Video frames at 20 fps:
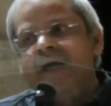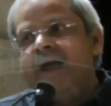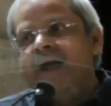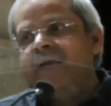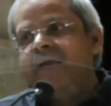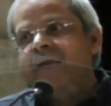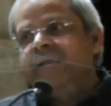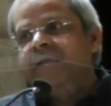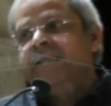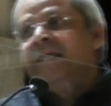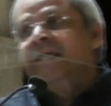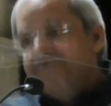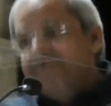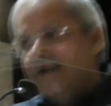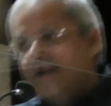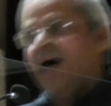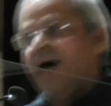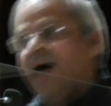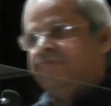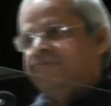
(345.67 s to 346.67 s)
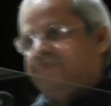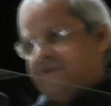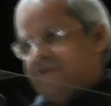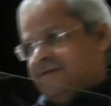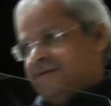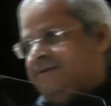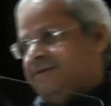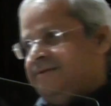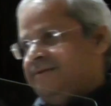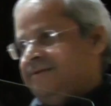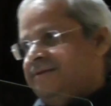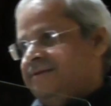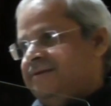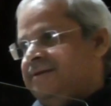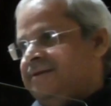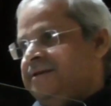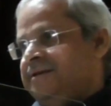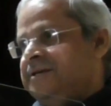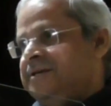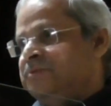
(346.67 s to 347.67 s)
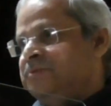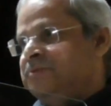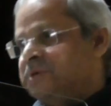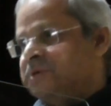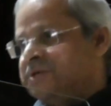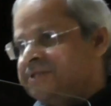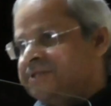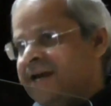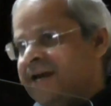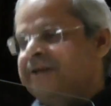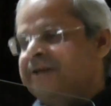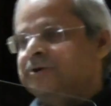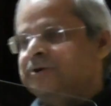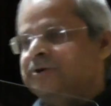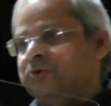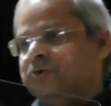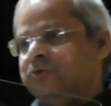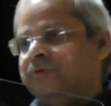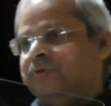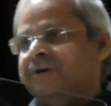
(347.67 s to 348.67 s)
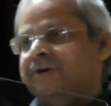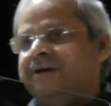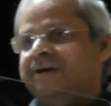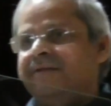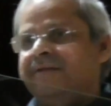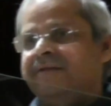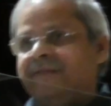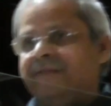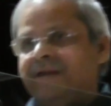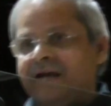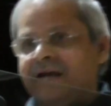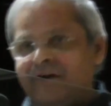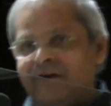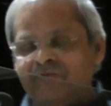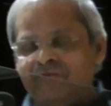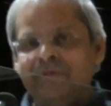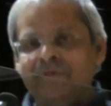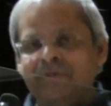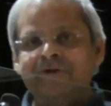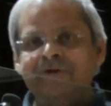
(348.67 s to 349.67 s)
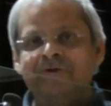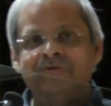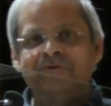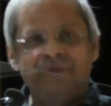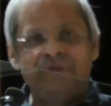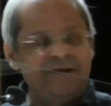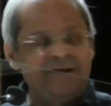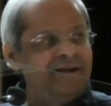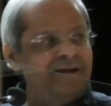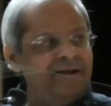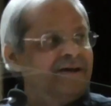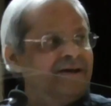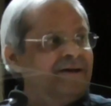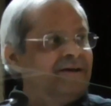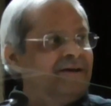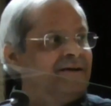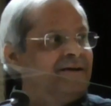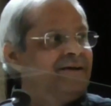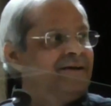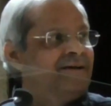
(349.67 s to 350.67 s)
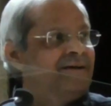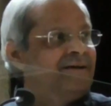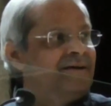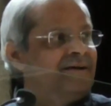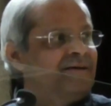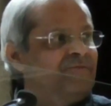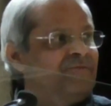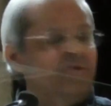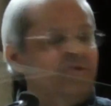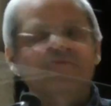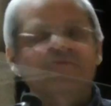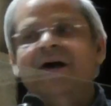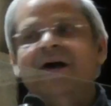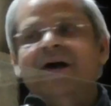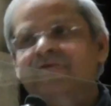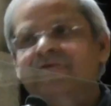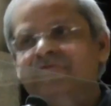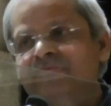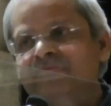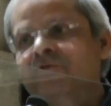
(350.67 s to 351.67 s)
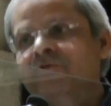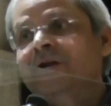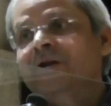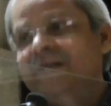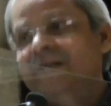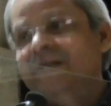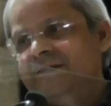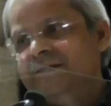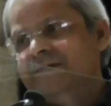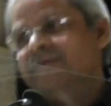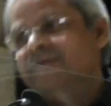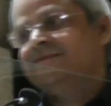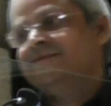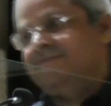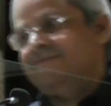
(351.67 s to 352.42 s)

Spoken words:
even after he presided over the government of India for 5 full years.